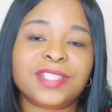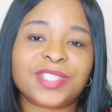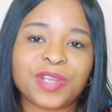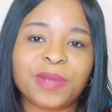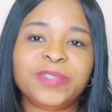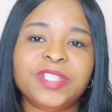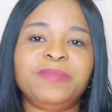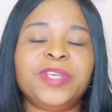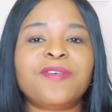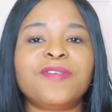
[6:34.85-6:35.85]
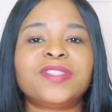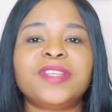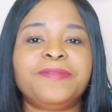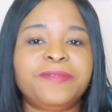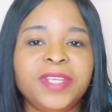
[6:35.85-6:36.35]
they stopped it because
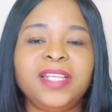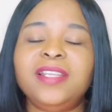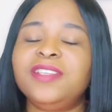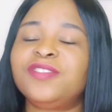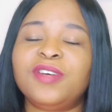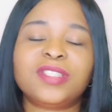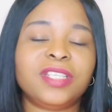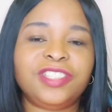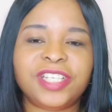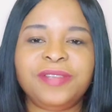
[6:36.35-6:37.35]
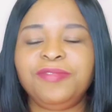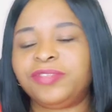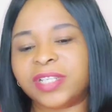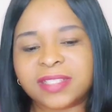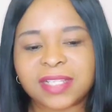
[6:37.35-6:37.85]
they feel it's not a
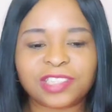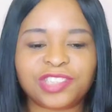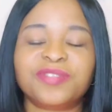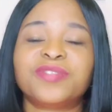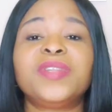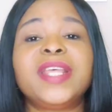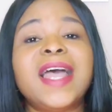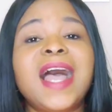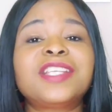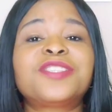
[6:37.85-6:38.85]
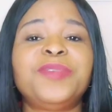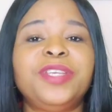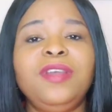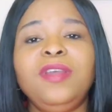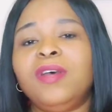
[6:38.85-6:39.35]
genuine transaction. So they asked
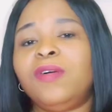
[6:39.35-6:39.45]
me,